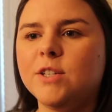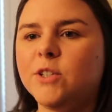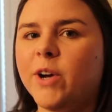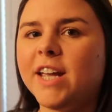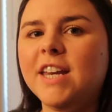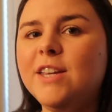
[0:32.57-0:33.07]

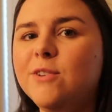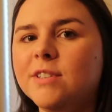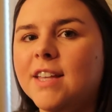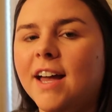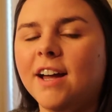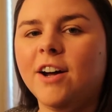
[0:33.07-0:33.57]
So I can
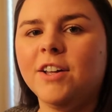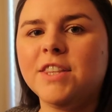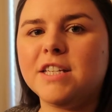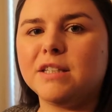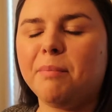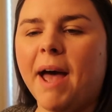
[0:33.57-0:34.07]
use that on
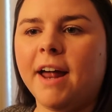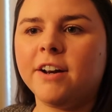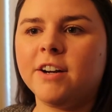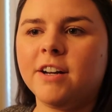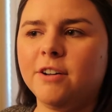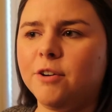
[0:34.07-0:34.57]
this pattern.